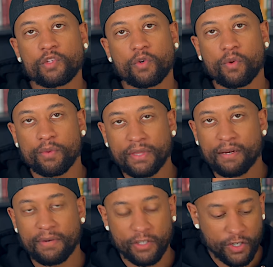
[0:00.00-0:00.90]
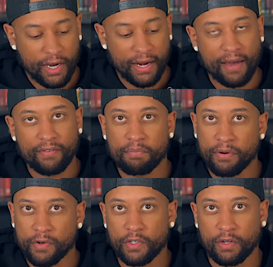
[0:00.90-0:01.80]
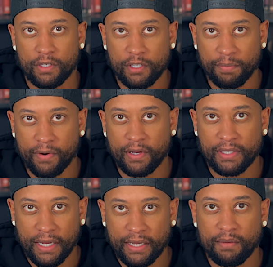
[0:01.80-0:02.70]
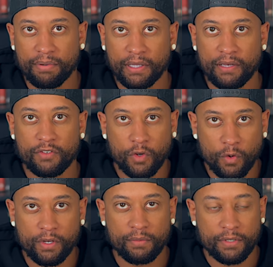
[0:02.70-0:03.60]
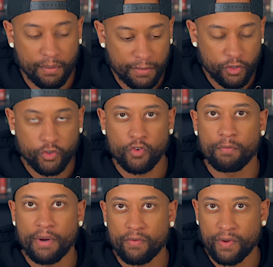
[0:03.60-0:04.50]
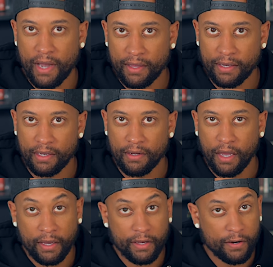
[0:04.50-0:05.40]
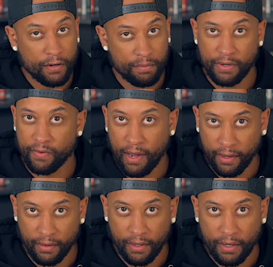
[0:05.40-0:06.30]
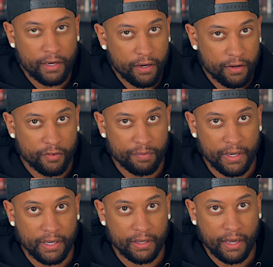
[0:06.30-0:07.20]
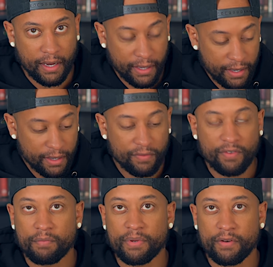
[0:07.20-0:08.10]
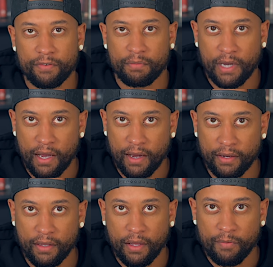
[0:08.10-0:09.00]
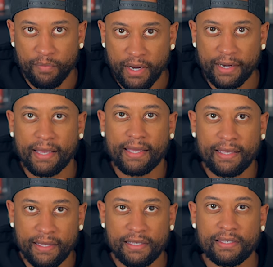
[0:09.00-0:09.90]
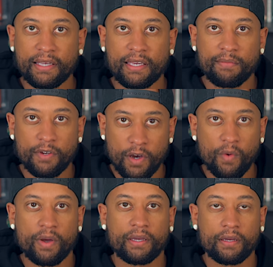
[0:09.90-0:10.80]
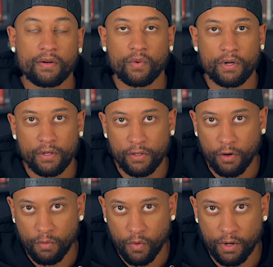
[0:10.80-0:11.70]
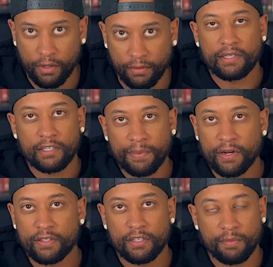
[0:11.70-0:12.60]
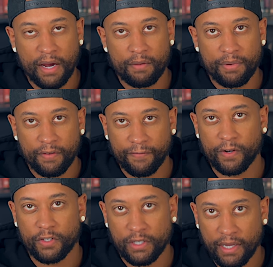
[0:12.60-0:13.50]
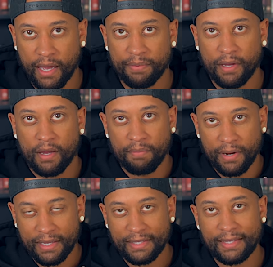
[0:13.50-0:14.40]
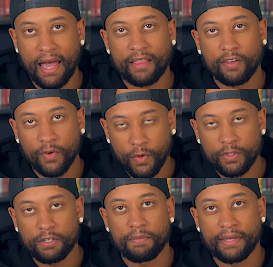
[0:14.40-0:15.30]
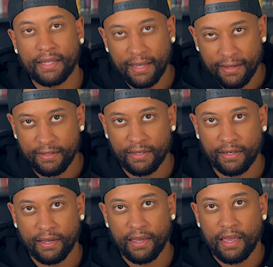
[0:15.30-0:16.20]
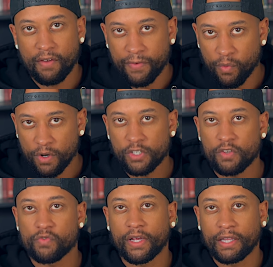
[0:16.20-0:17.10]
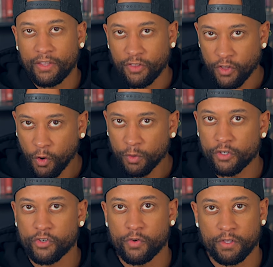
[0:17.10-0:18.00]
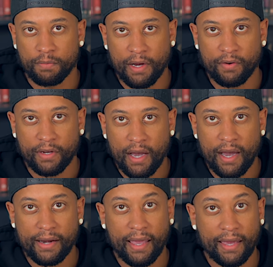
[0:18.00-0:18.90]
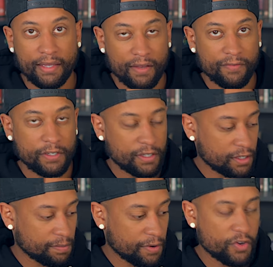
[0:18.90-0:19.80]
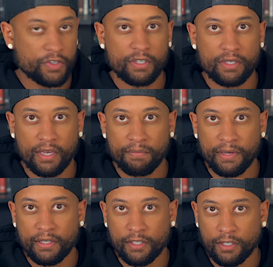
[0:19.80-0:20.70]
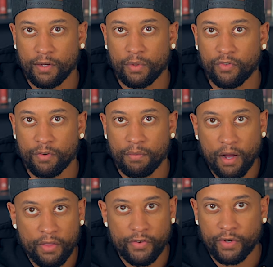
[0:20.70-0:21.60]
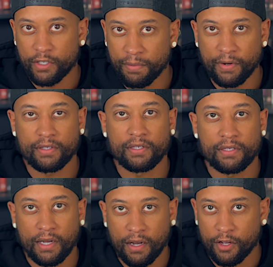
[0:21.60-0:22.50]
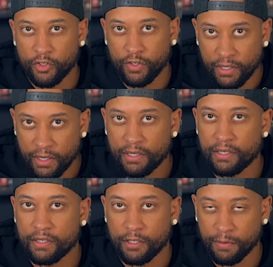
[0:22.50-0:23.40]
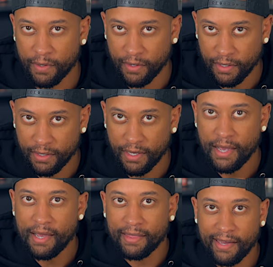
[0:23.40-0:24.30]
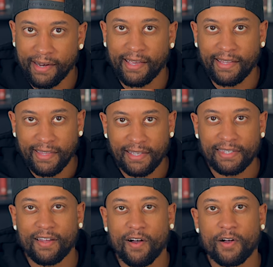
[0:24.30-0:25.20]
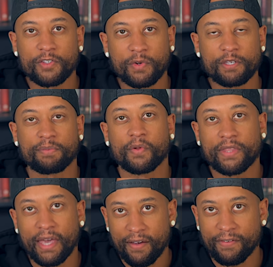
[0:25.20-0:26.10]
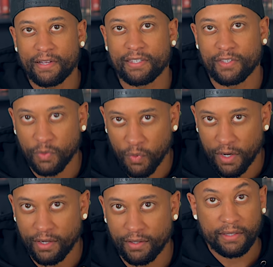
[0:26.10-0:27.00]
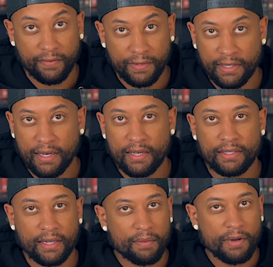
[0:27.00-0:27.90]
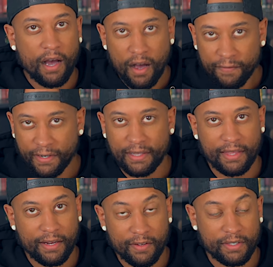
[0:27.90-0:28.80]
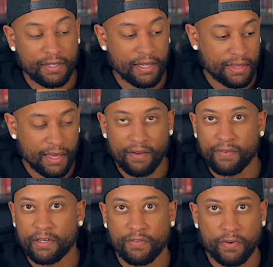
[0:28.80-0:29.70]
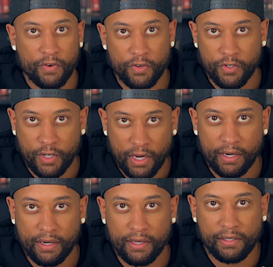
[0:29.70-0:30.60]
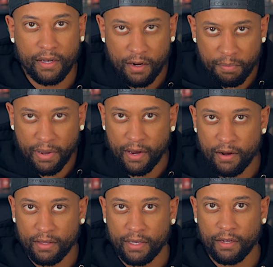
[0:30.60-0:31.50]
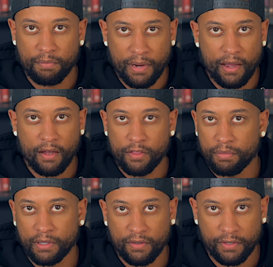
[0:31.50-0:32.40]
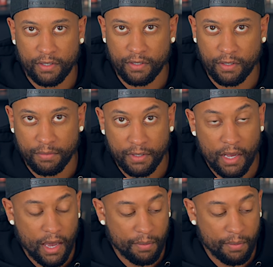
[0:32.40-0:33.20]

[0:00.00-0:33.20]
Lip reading: So when we think about Shawn having a personal experience that he believes told him something true about reality, he could be right. It could have been, and it could have even been from God. But he needs to keep going in order to know more. His experiences might have been the first step, but it's not the ultimate ending. If he wants to really know the truth about God, and if his experiences can be distinguished from other experiences that contradict his experience, then he needs to also explore the evidence as well. And if he does, then I'm confident that he'll see that the evidence for Christianity is unparalleled by other belief systems.